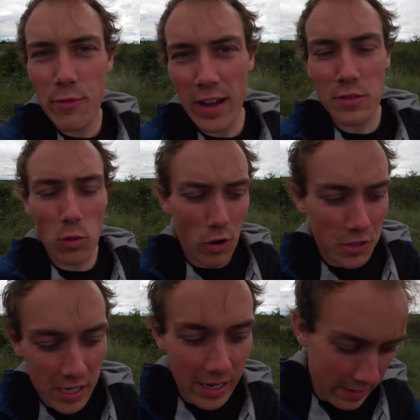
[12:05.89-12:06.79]
Thanks for
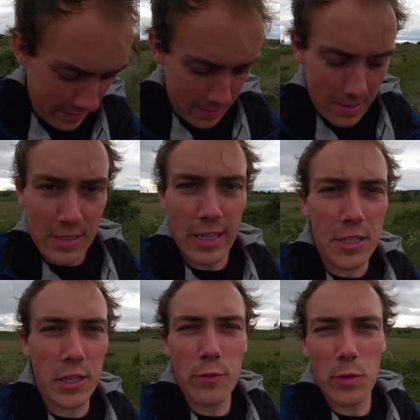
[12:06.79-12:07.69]
watching.
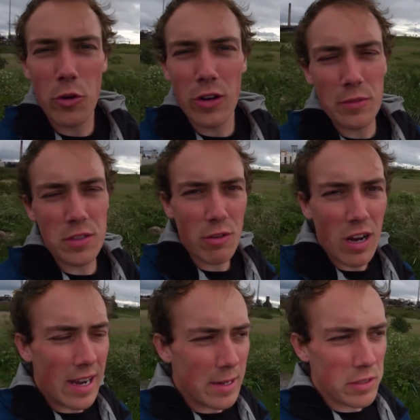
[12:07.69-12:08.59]
Stay tuned for more Lift to
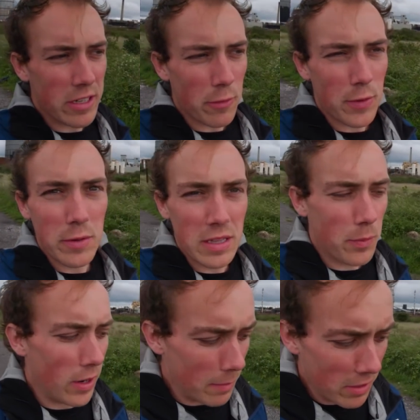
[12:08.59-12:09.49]
Ride. We've got a few in the
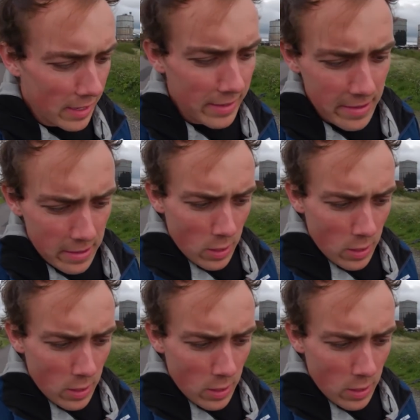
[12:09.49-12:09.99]
pipeline.